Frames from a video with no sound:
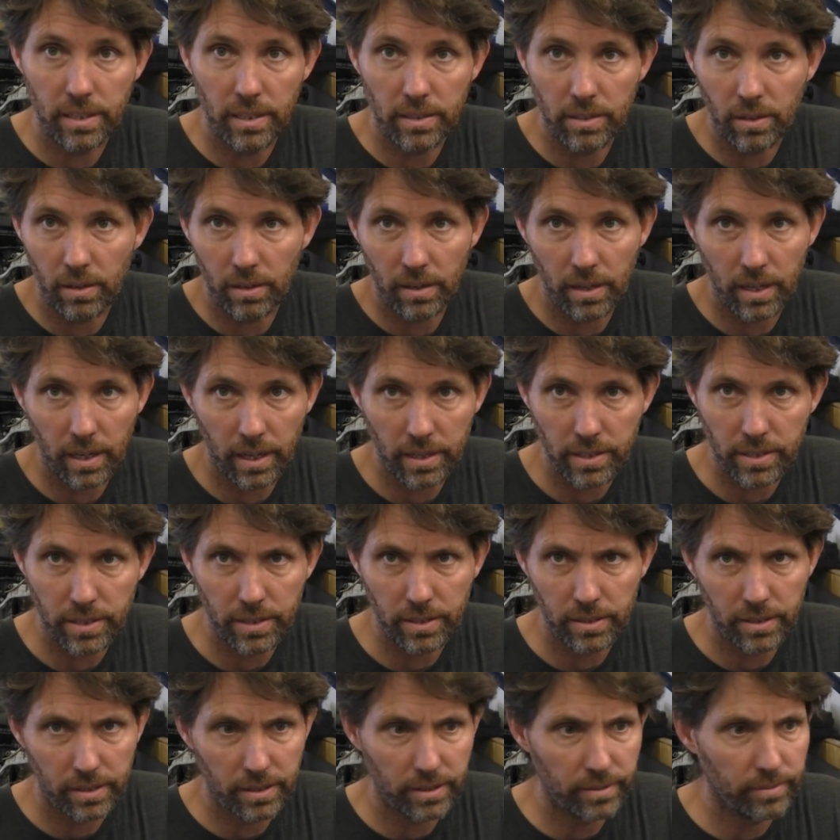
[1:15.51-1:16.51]
the dog
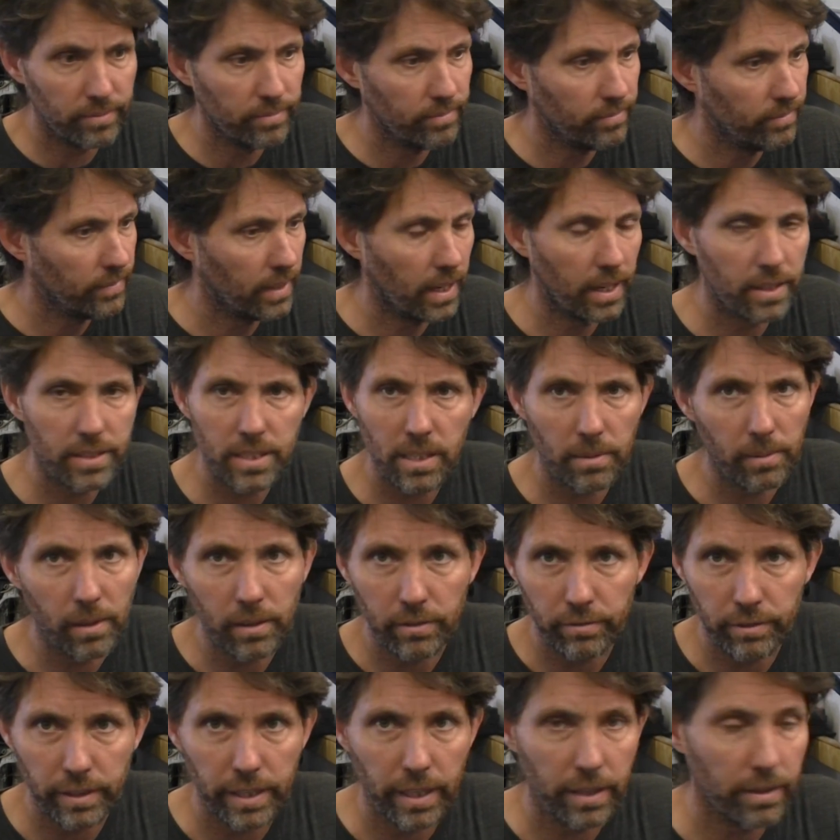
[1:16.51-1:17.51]
clutch or some
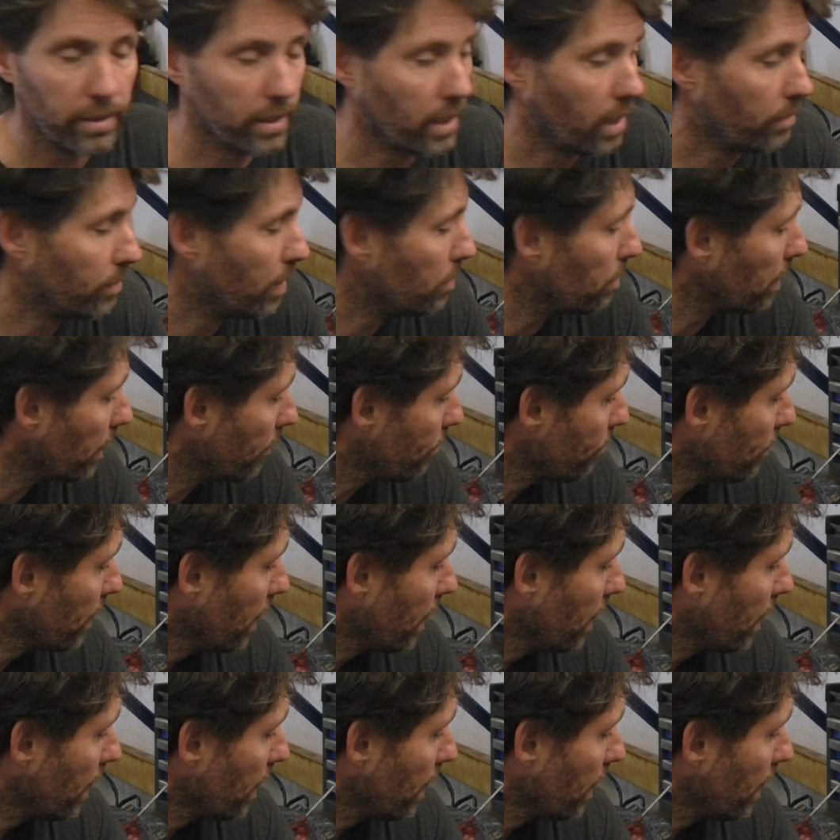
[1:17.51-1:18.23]
old video, I can't remember.